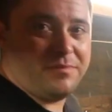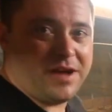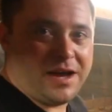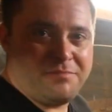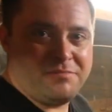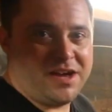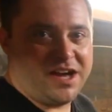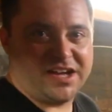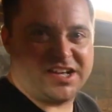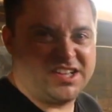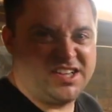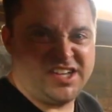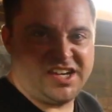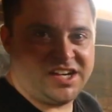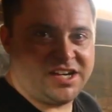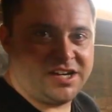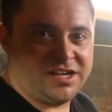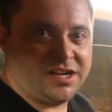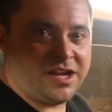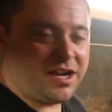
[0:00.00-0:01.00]
I'm not
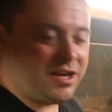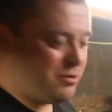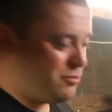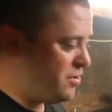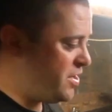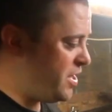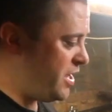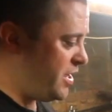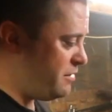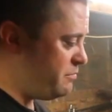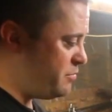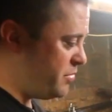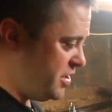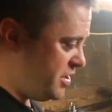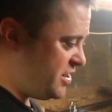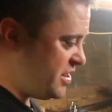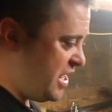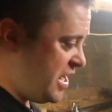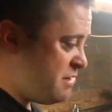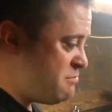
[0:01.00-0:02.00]
clean in any way,
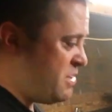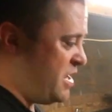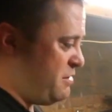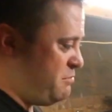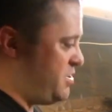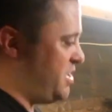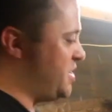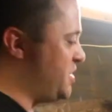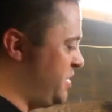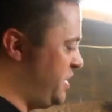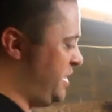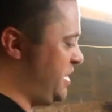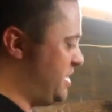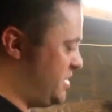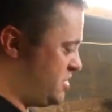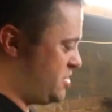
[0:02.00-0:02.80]
but they might be clean.